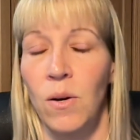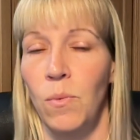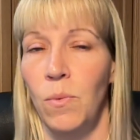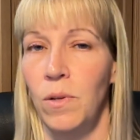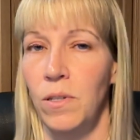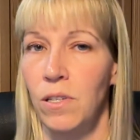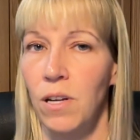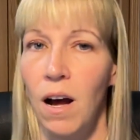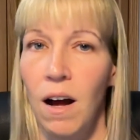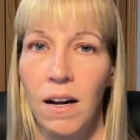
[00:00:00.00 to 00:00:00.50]

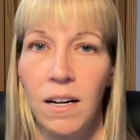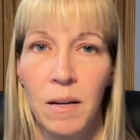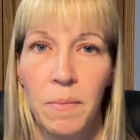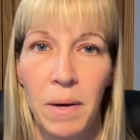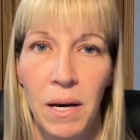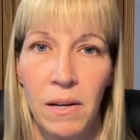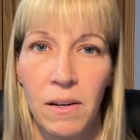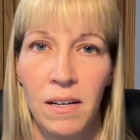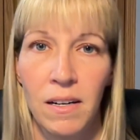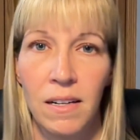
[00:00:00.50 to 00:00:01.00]
We'll talk
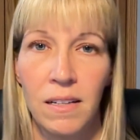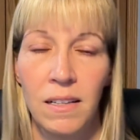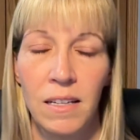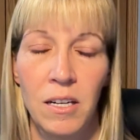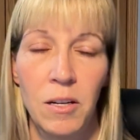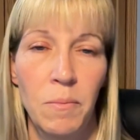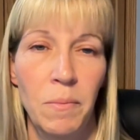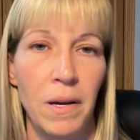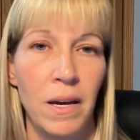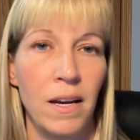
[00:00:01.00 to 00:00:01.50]
about it a
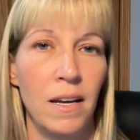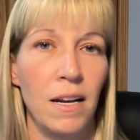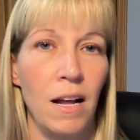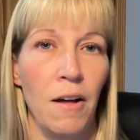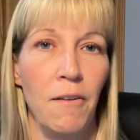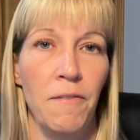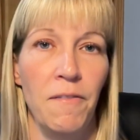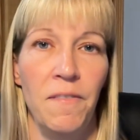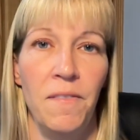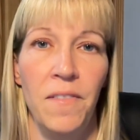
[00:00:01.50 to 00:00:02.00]
little bit,
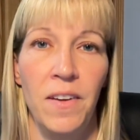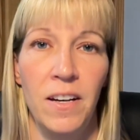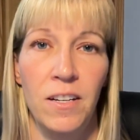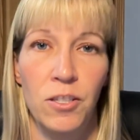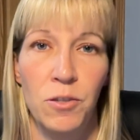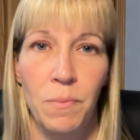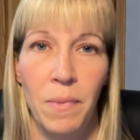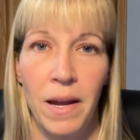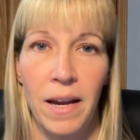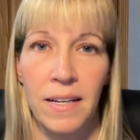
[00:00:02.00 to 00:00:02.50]
I'll
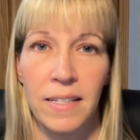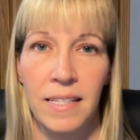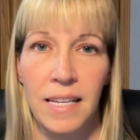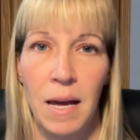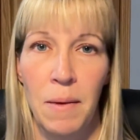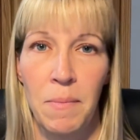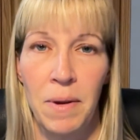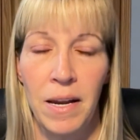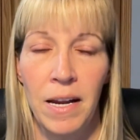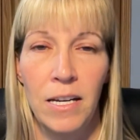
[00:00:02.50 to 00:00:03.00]
finish my
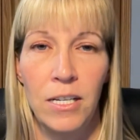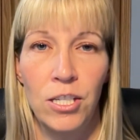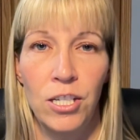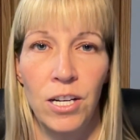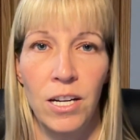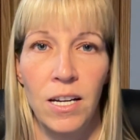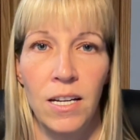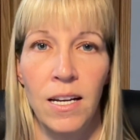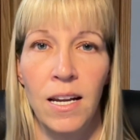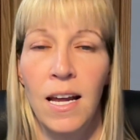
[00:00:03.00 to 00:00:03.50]

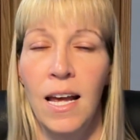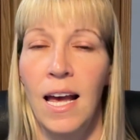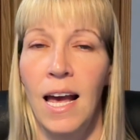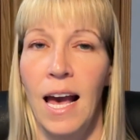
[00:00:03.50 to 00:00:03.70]
examination,